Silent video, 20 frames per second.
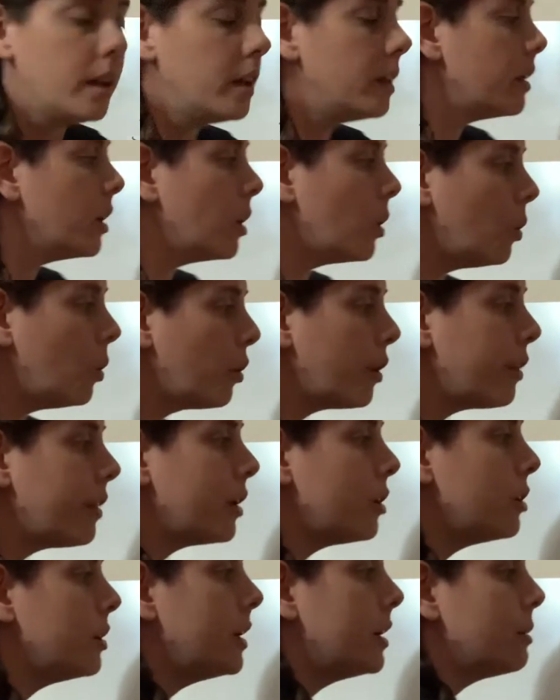The only thing
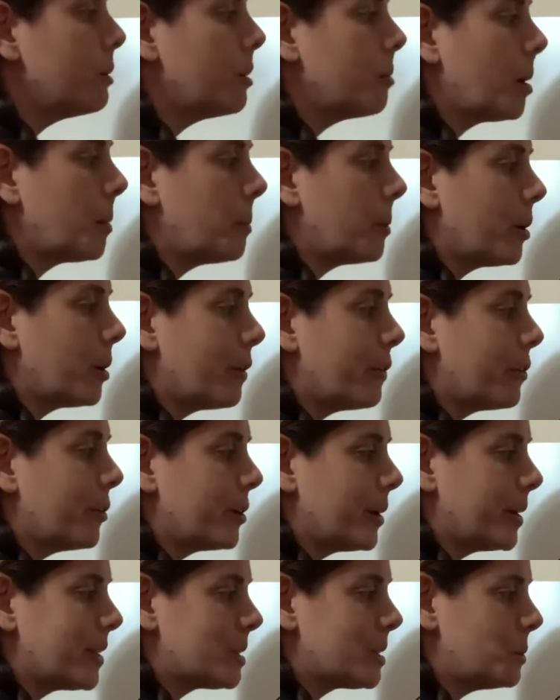you need to remember, if your
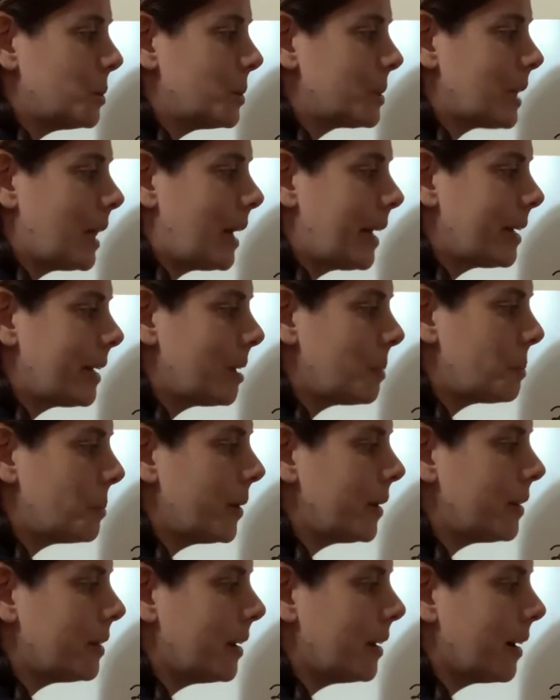decimal's lined up
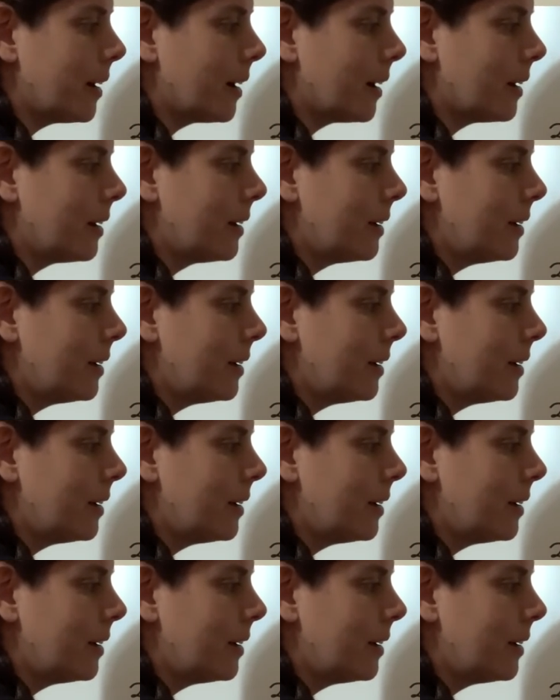right there,